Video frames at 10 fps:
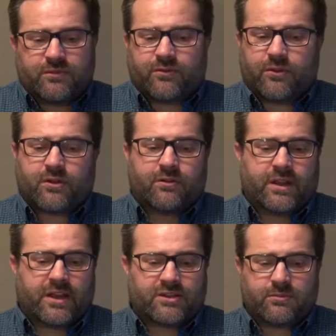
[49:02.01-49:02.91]
before
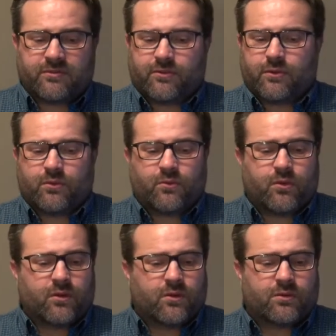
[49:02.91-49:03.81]
creation, before the
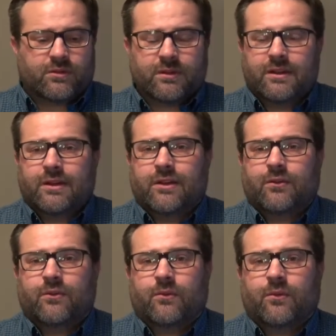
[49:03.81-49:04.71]
world
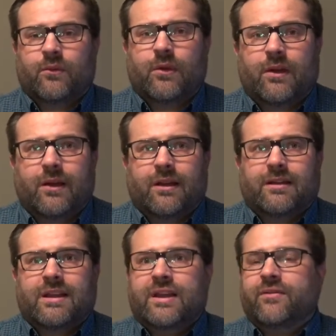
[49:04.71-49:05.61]

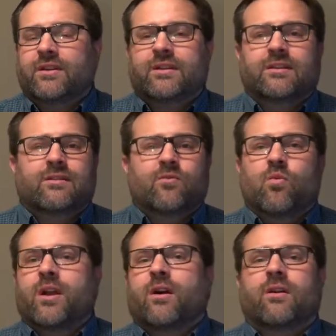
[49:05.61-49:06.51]
even
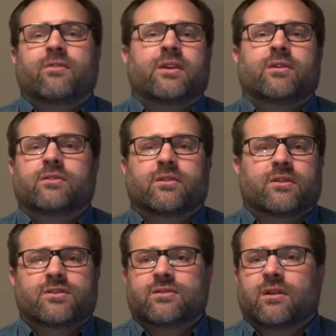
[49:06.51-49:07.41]
went off kilter
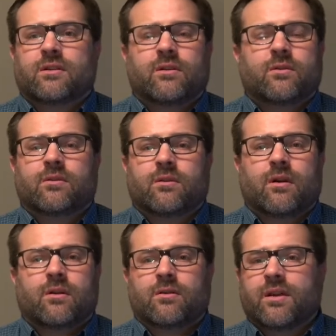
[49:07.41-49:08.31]
and started going
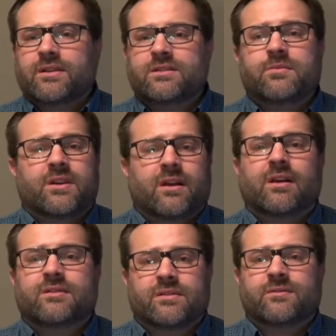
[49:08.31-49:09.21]
all crazy
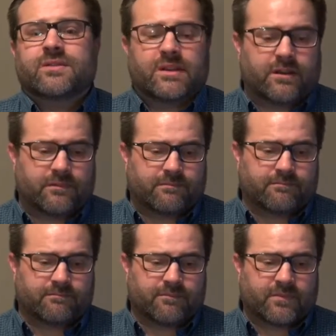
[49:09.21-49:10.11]
because of sin.
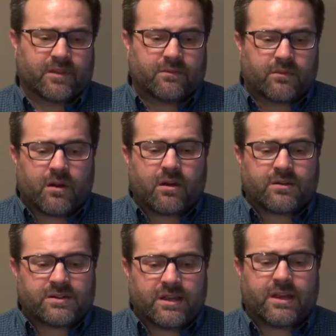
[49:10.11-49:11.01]
For our
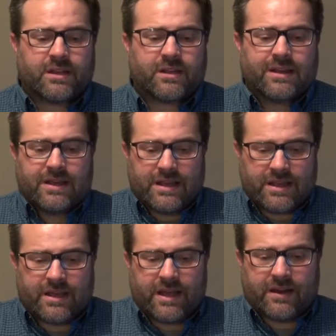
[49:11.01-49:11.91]
sake,
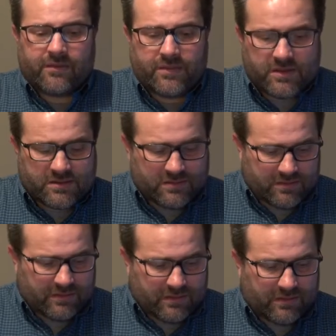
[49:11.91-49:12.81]
He had this
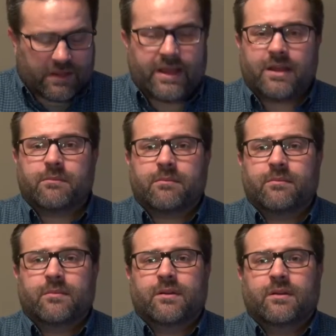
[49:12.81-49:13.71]
lamb
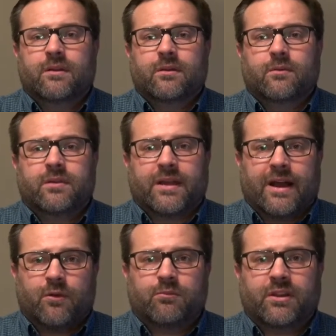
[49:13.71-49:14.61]

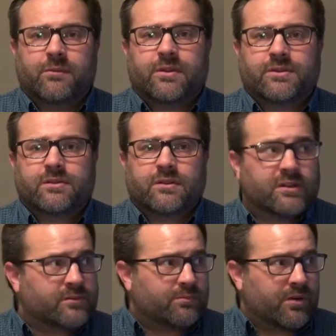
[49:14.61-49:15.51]
without blemish,
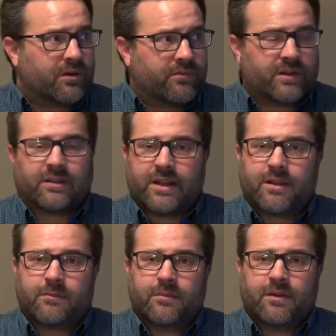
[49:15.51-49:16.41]
this perfect lamb,